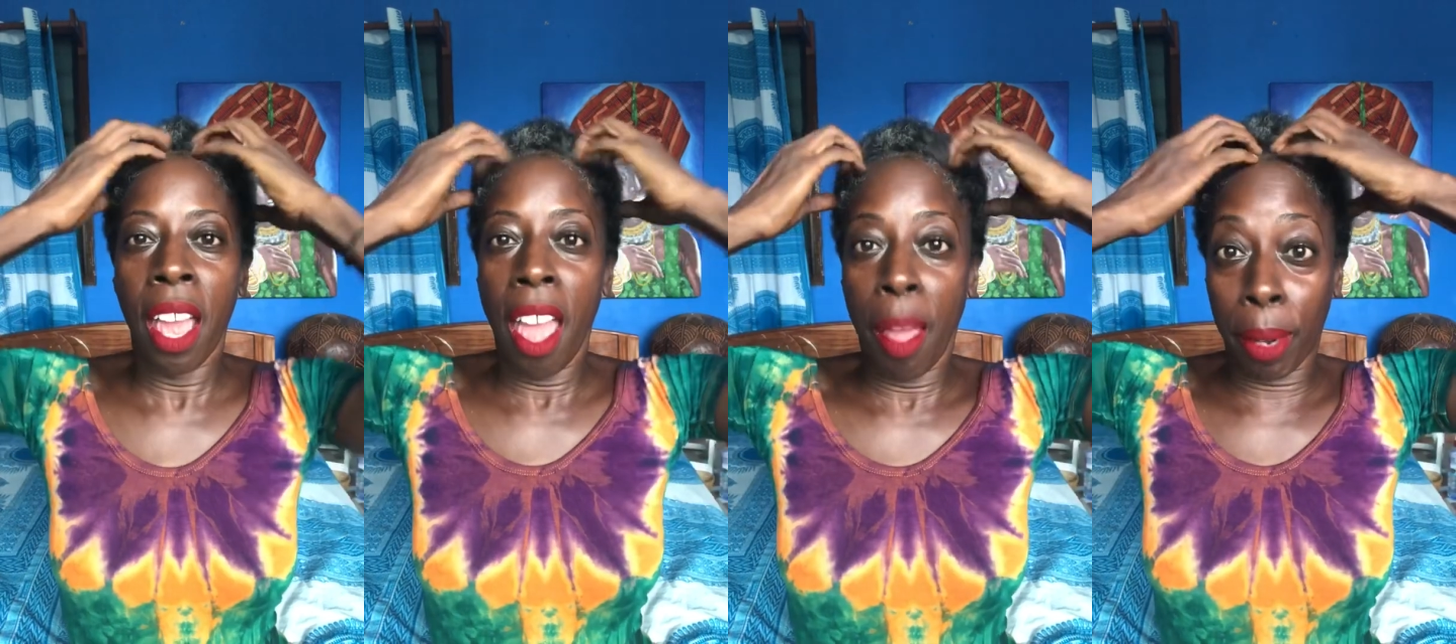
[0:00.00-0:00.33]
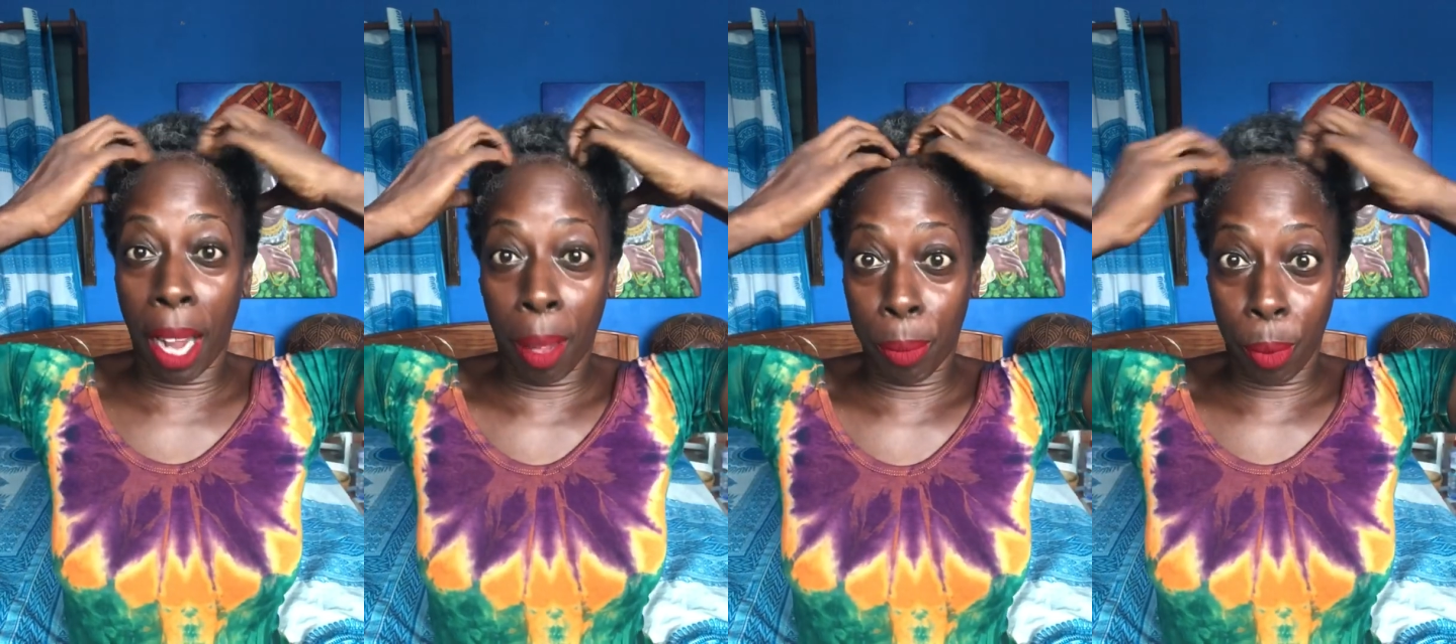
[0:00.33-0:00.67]
But
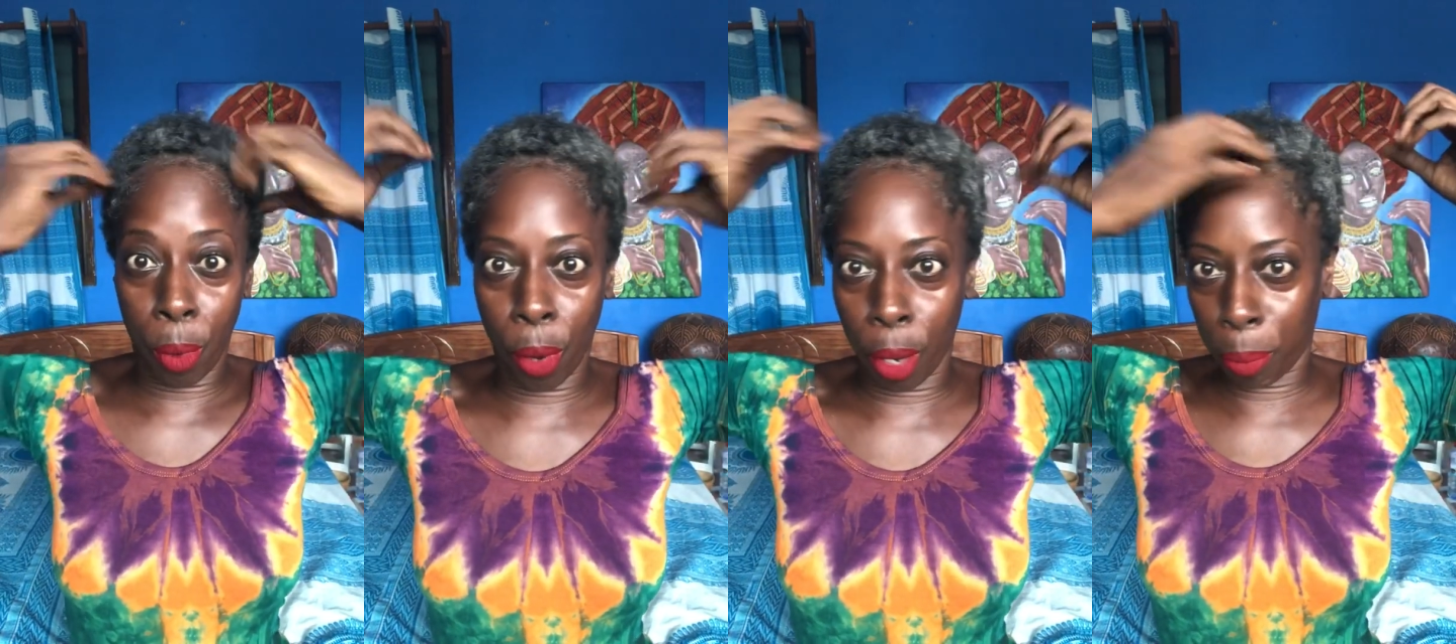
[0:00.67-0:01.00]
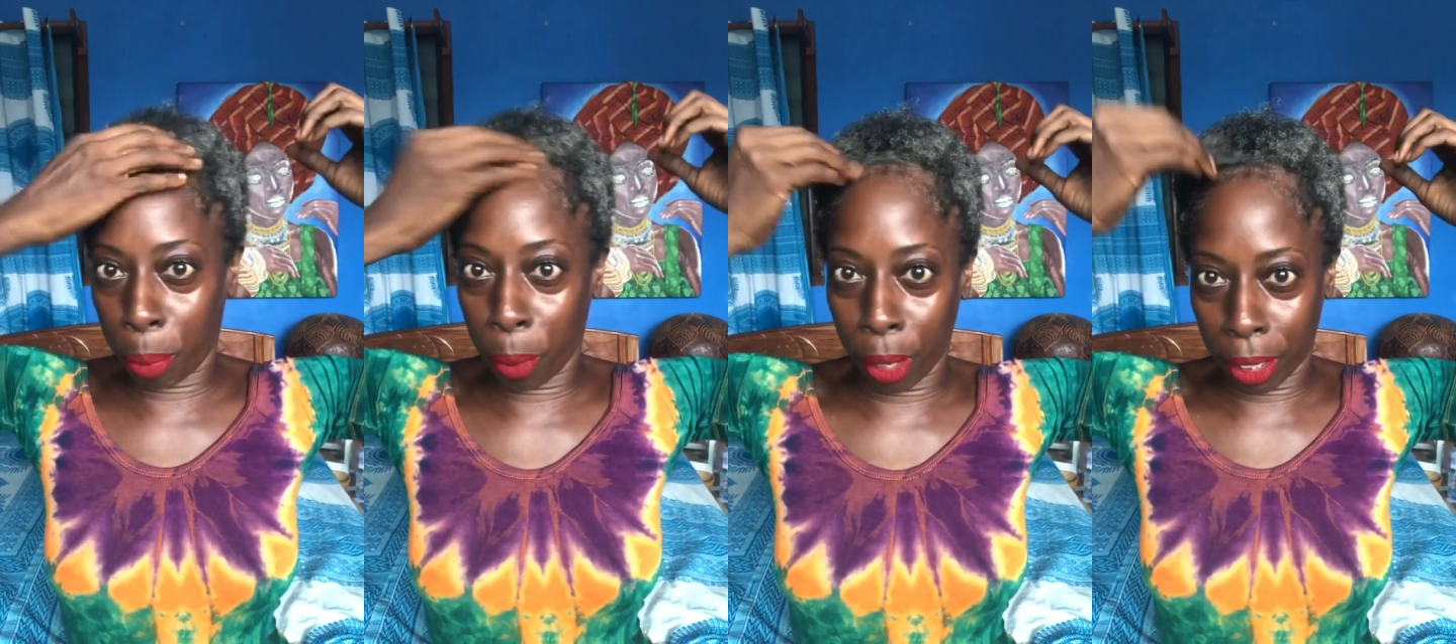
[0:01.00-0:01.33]
I'm more
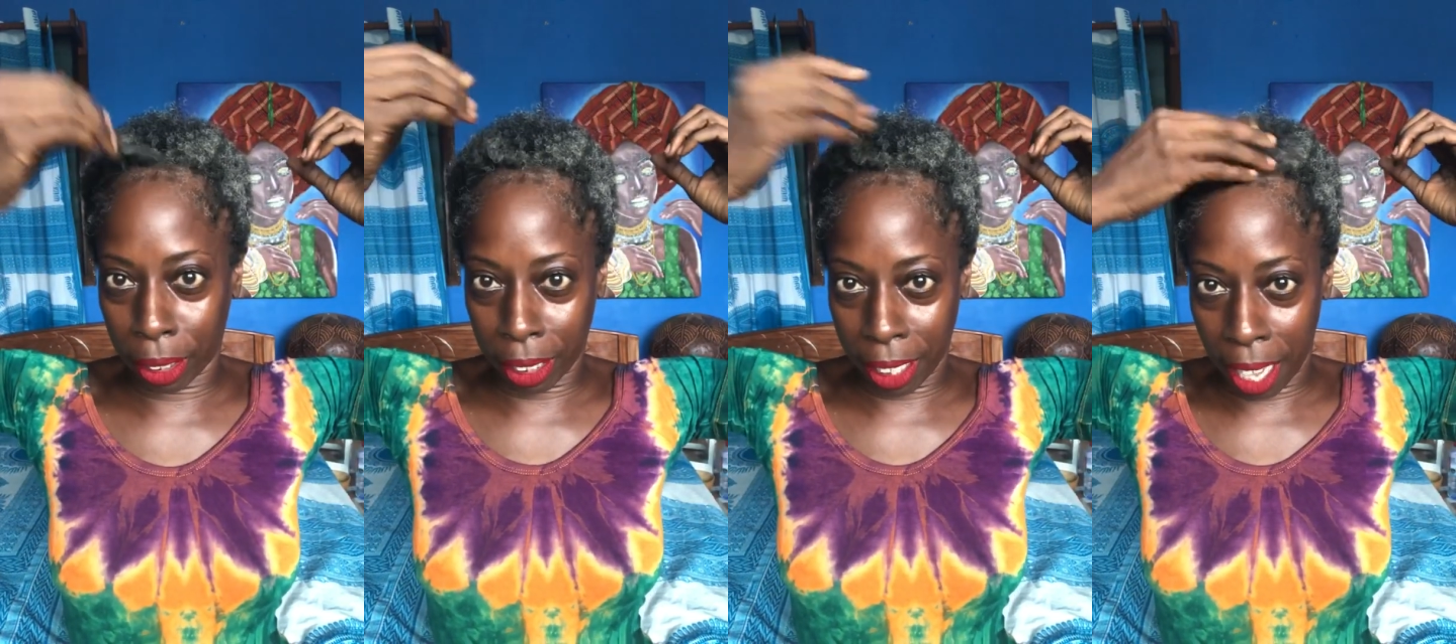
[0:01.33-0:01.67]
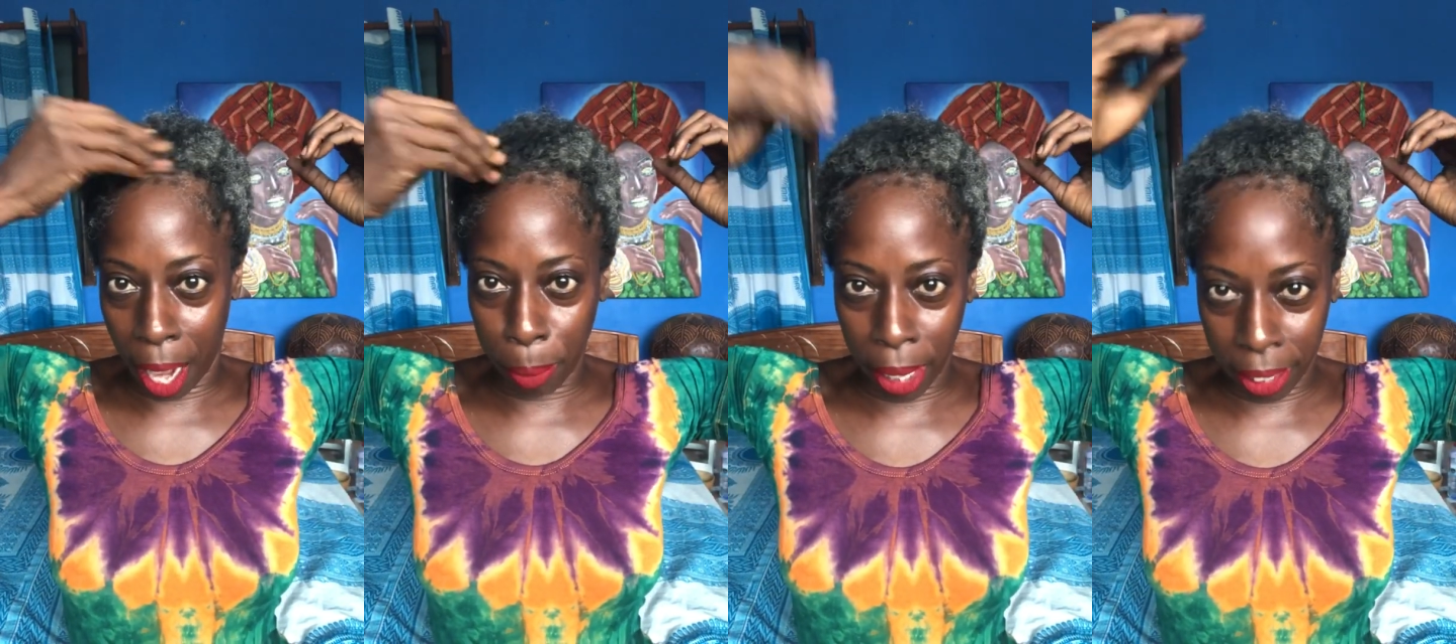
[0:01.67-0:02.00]
importantly,
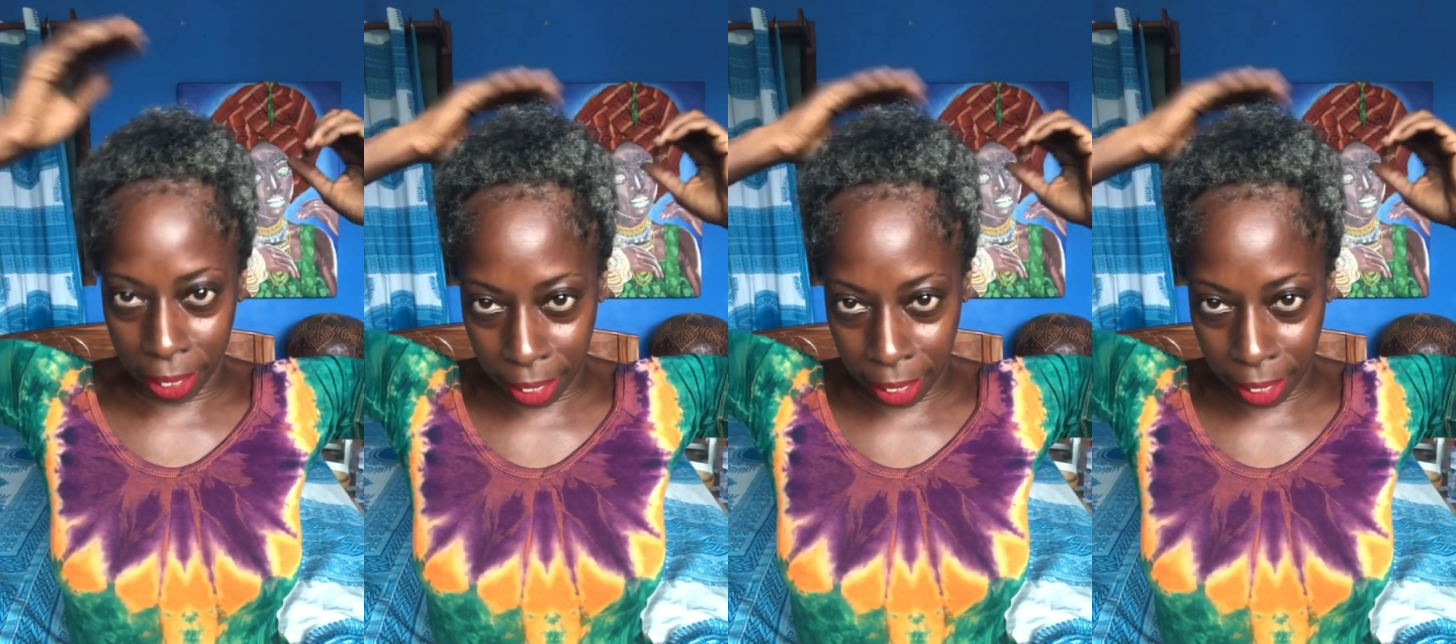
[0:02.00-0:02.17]
I'm making a